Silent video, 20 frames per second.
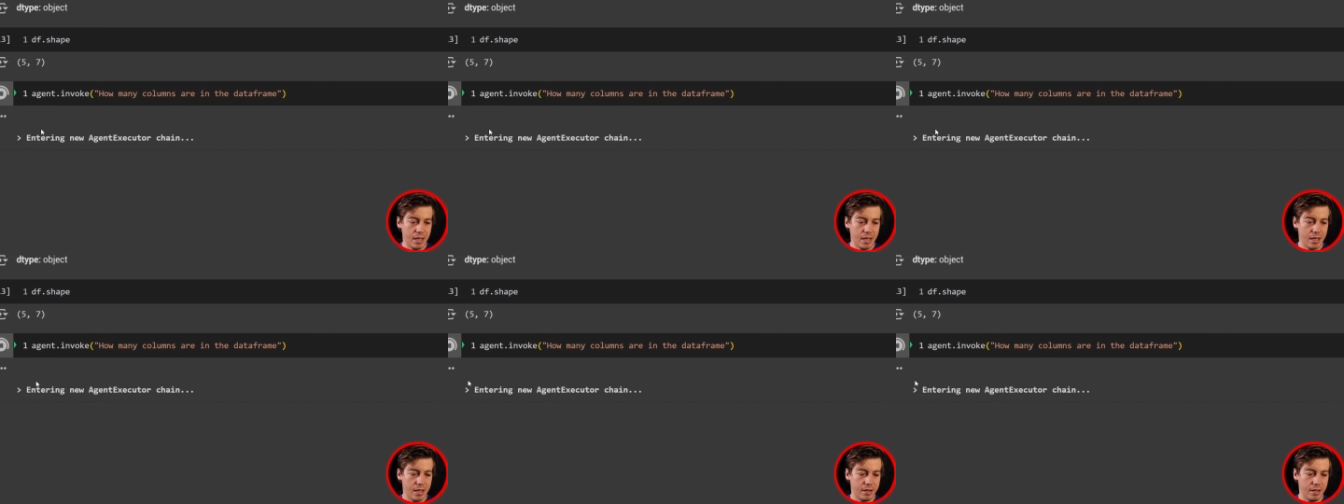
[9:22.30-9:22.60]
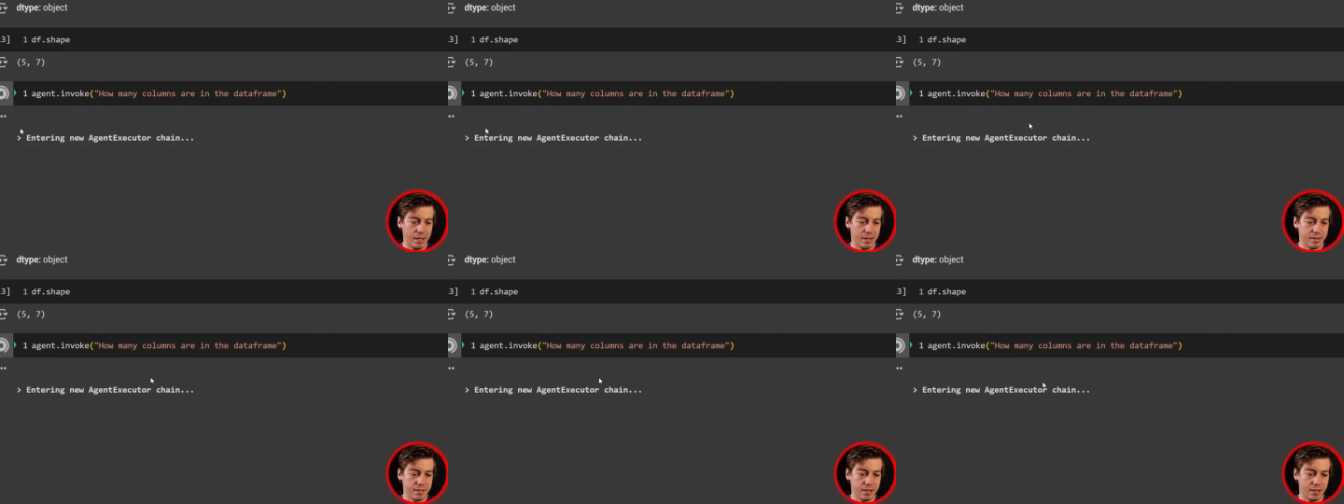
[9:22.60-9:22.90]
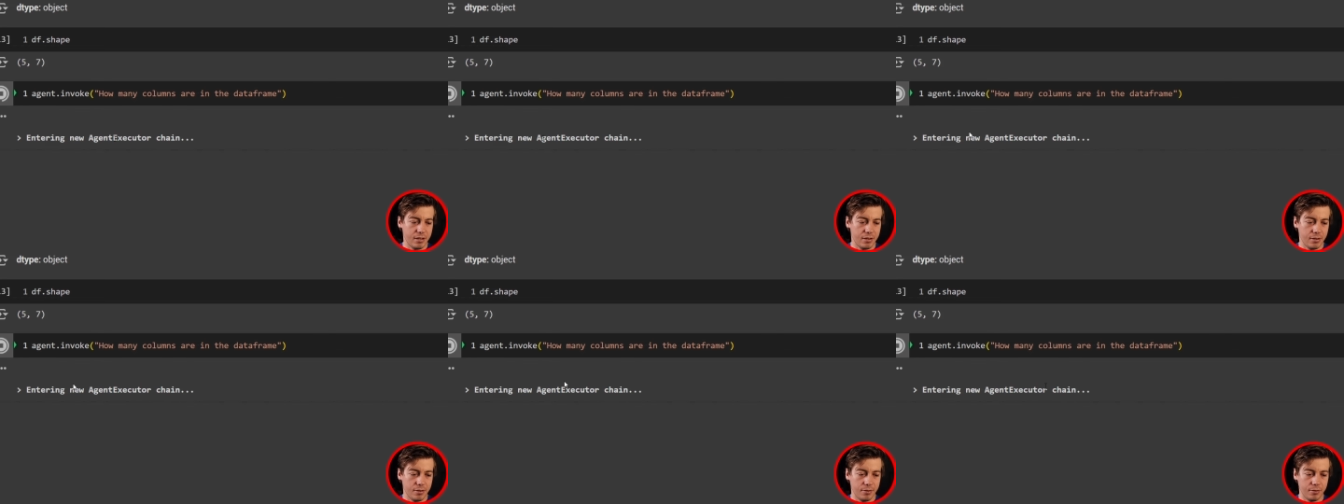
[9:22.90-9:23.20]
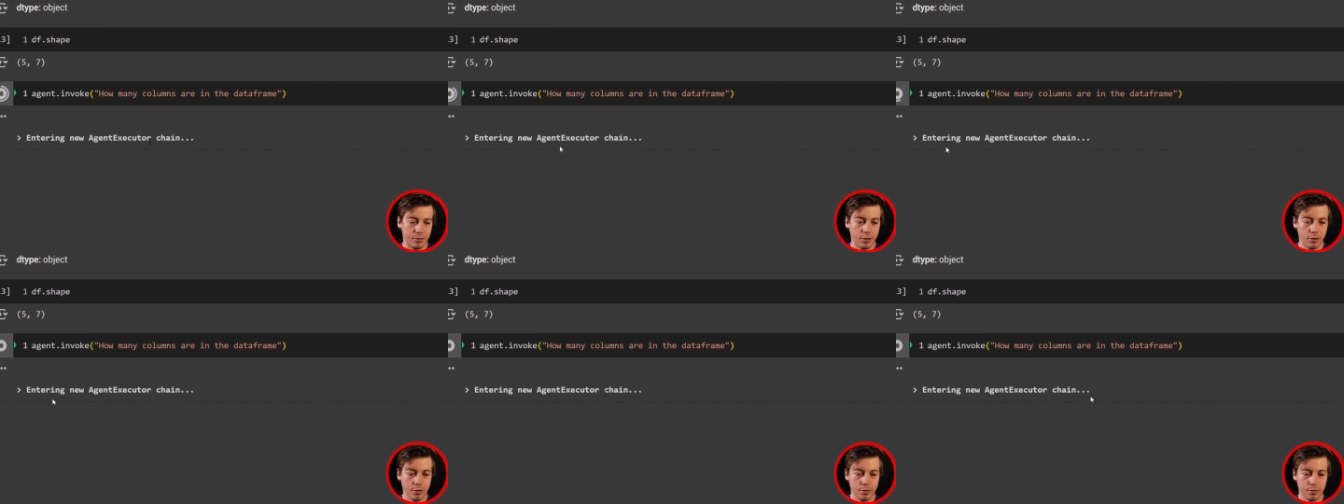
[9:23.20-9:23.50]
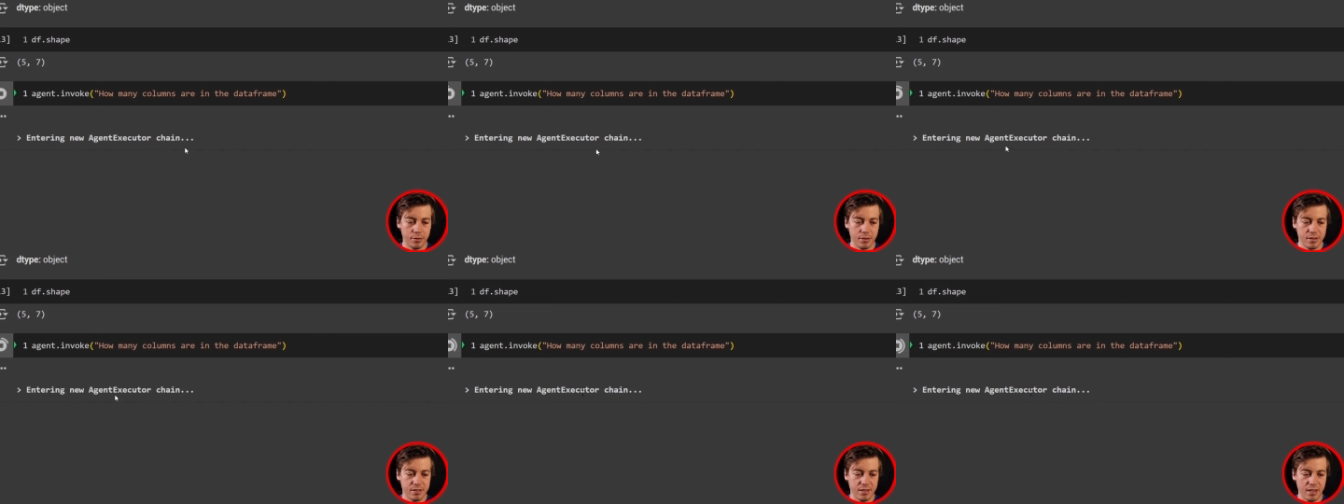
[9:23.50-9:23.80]
And it's gonna go
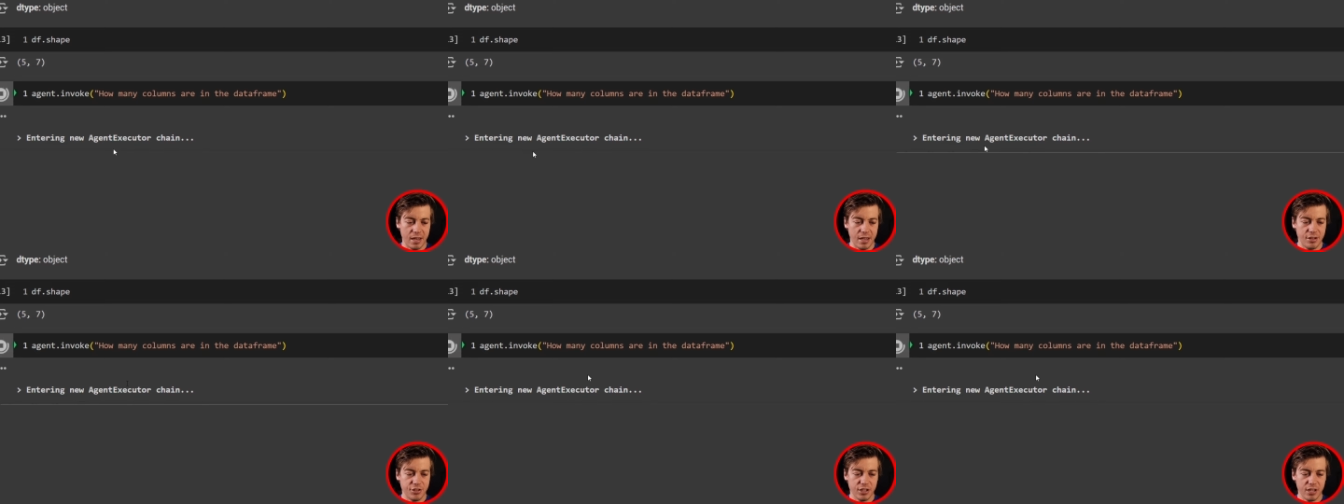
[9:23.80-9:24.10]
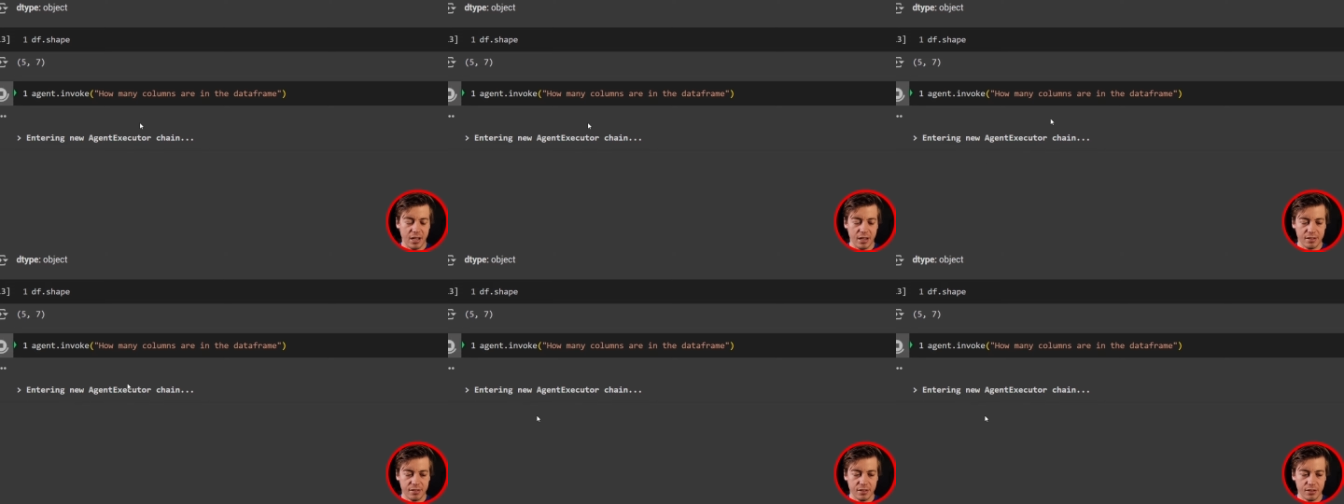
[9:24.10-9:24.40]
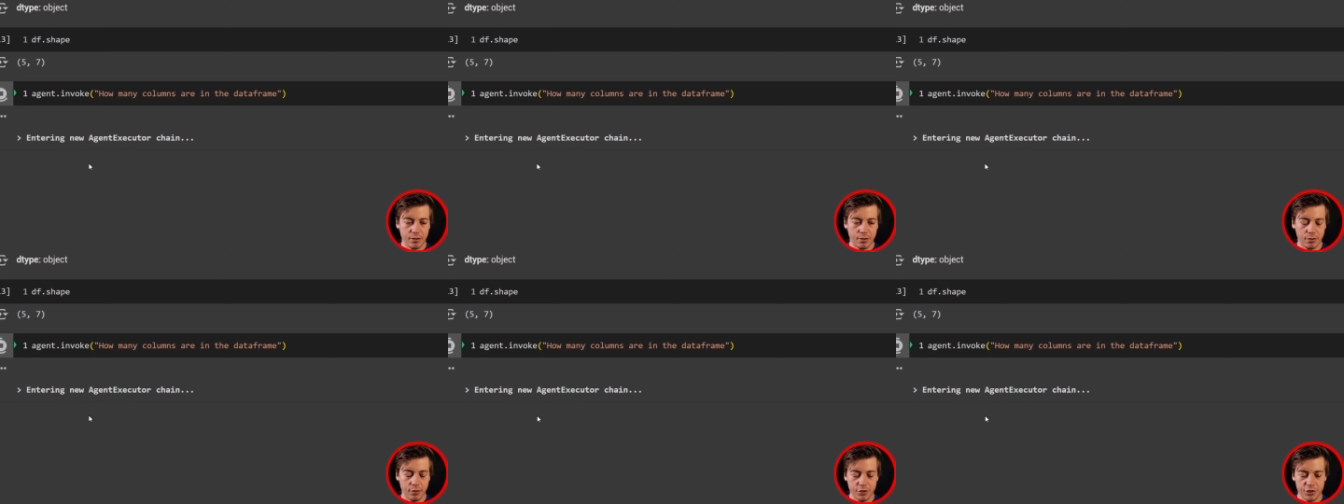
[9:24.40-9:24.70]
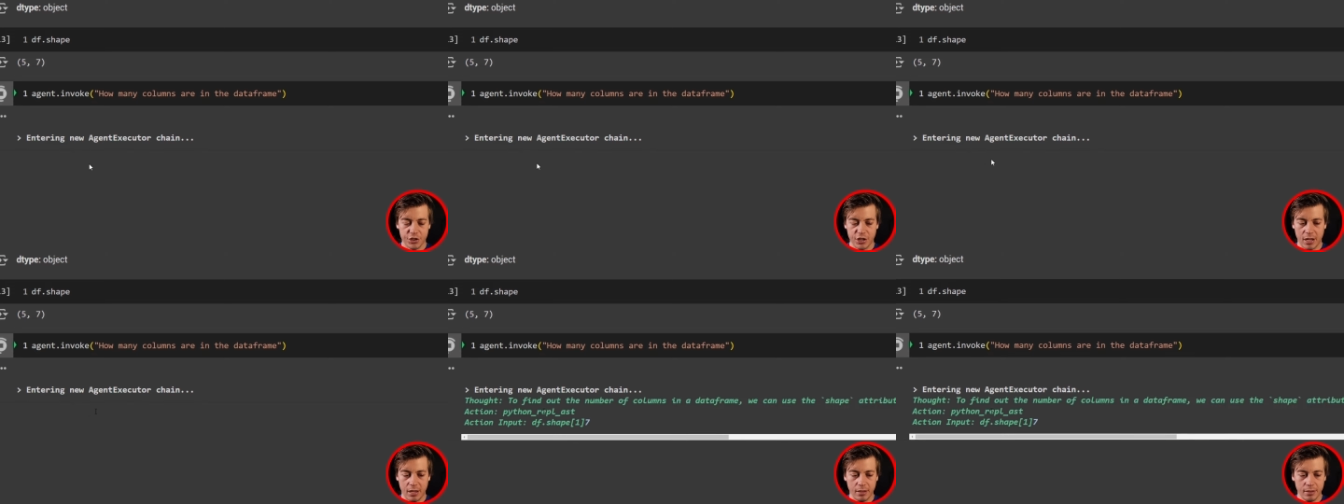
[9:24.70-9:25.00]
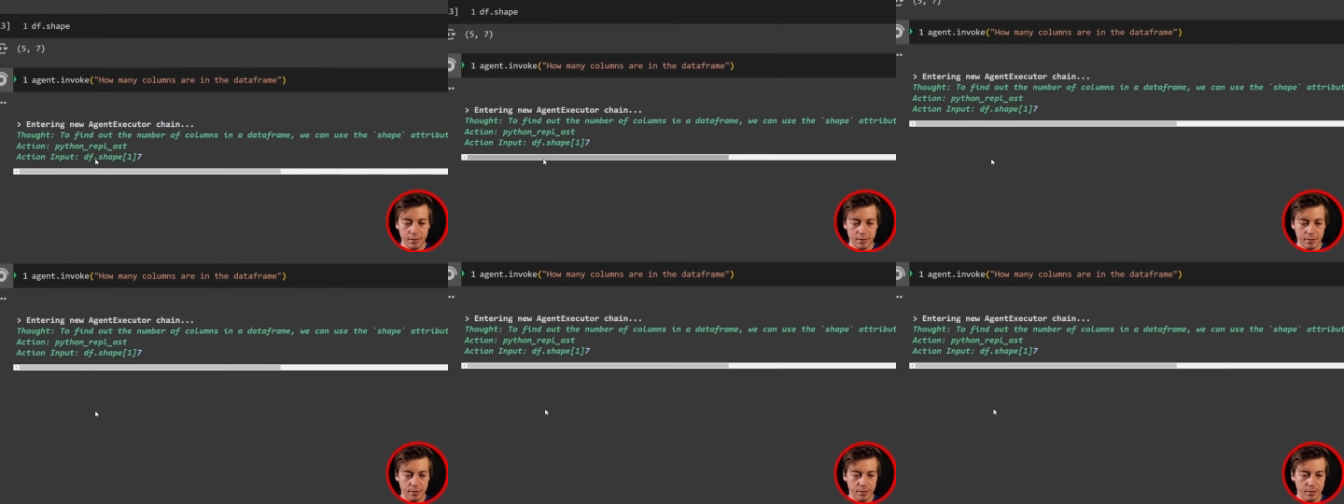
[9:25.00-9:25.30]
through this agent executor
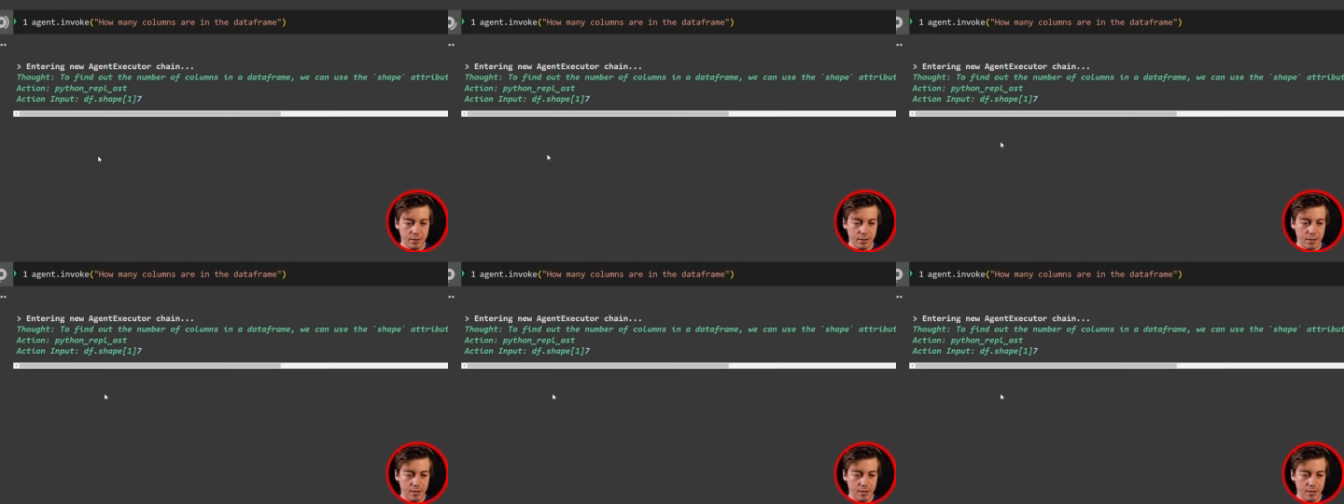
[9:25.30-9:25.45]
chain